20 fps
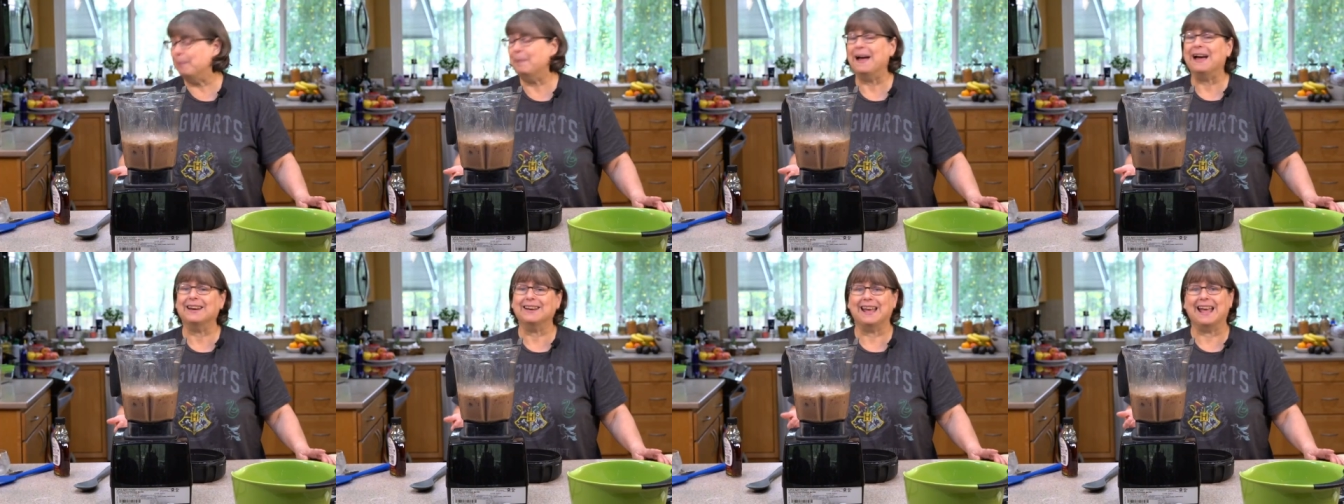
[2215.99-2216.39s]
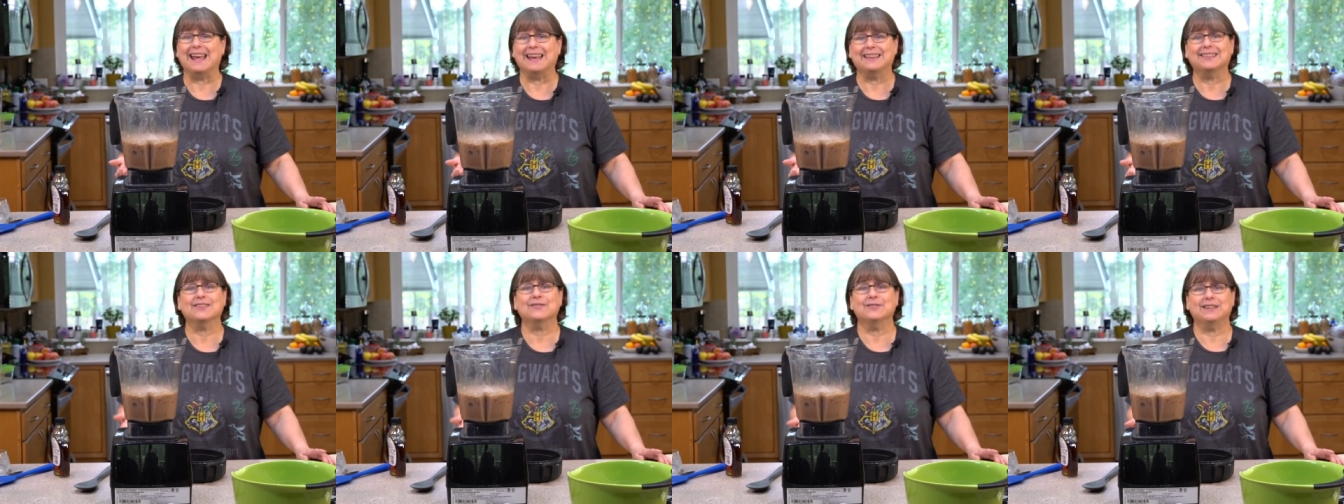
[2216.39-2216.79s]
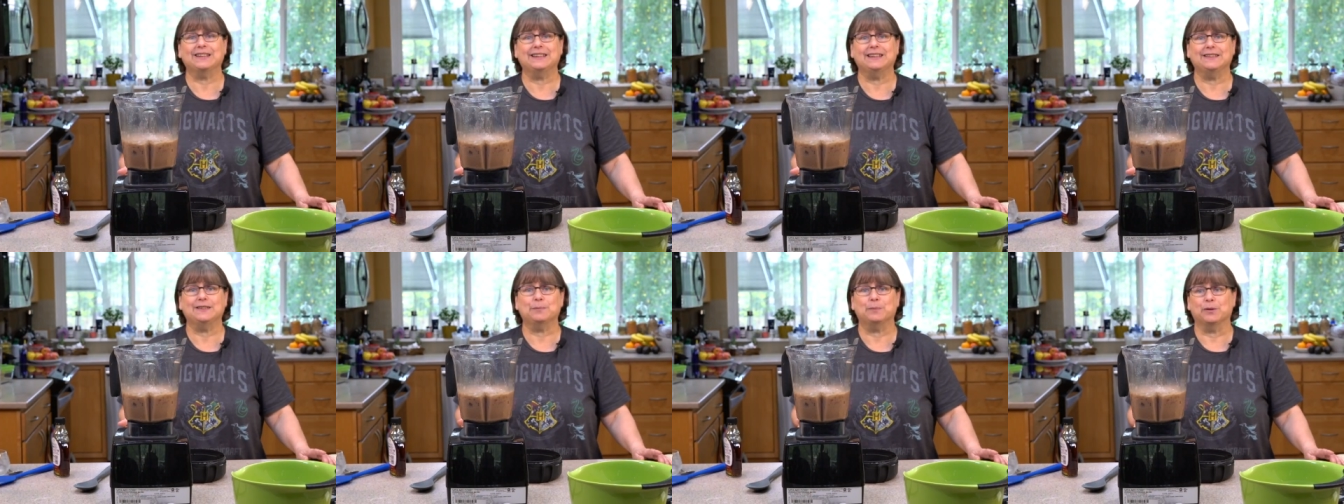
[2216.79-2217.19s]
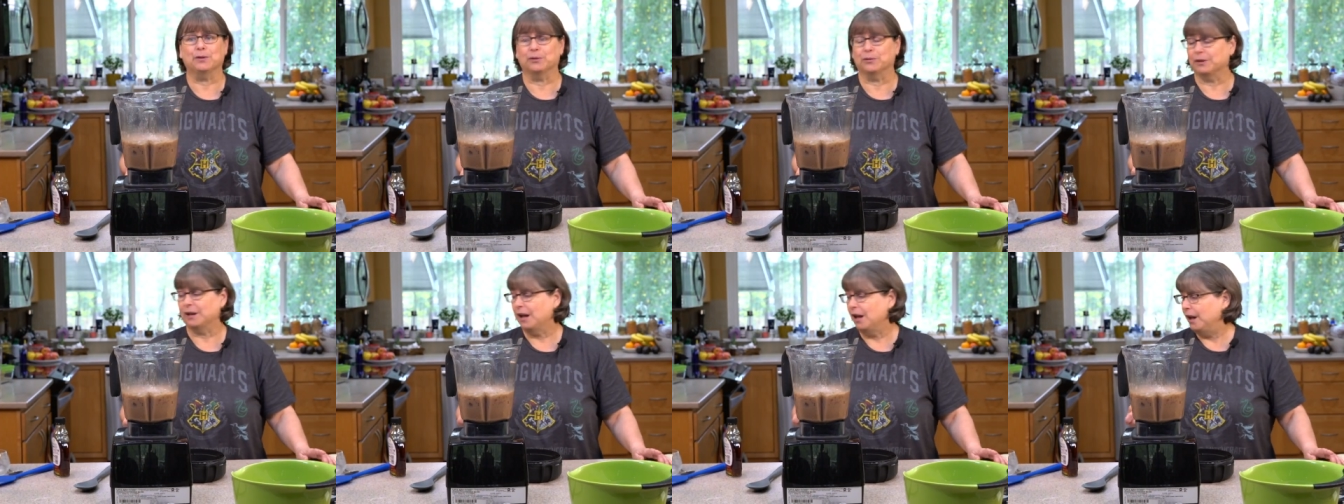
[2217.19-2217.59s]
About an eighth of a
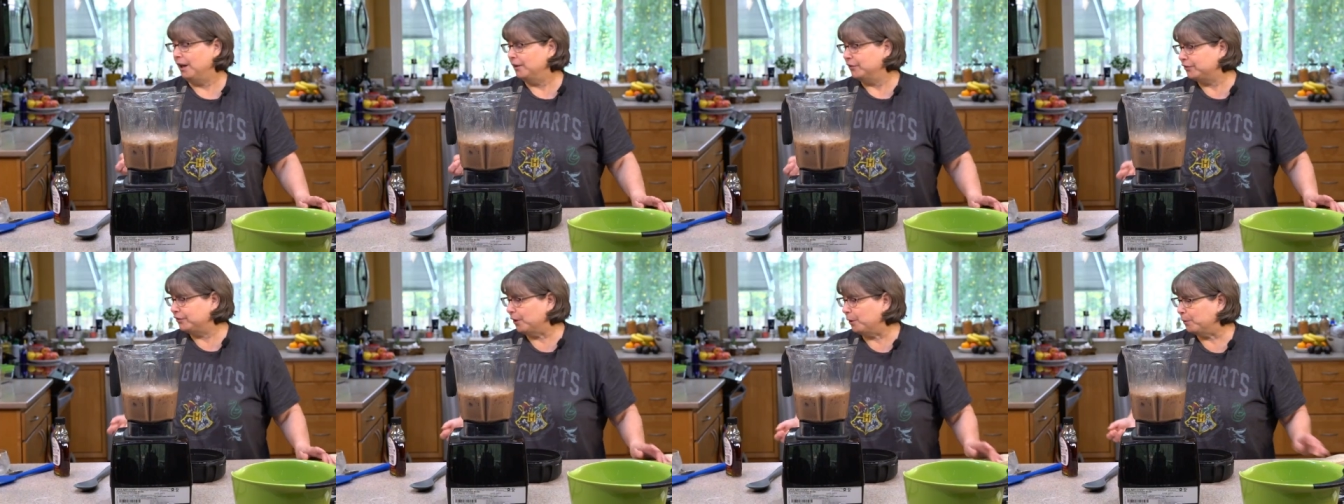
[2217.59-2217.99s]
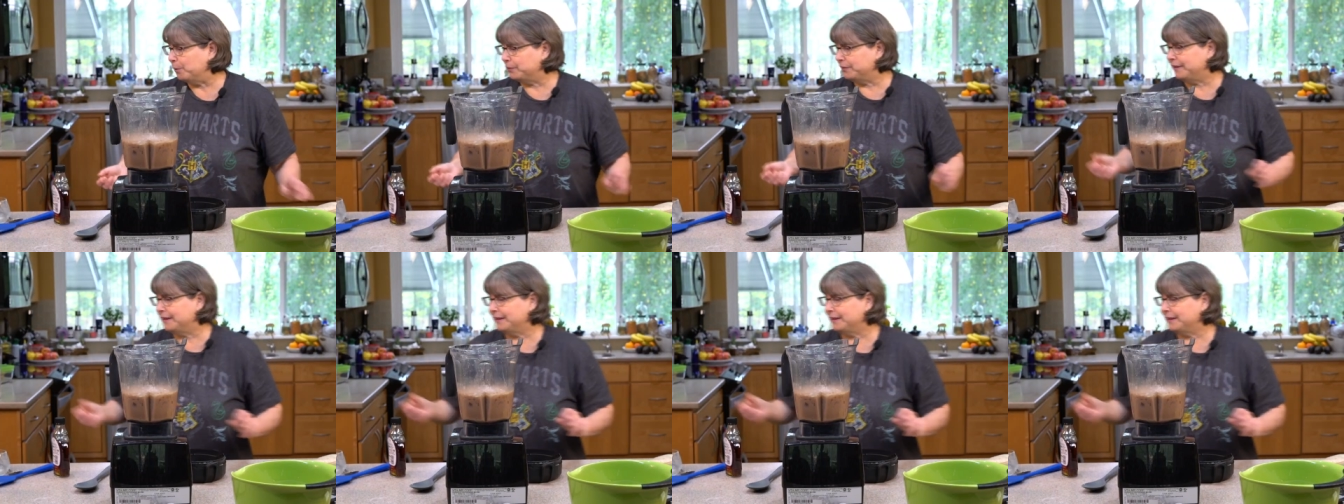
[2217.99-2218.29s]
teaspoon. So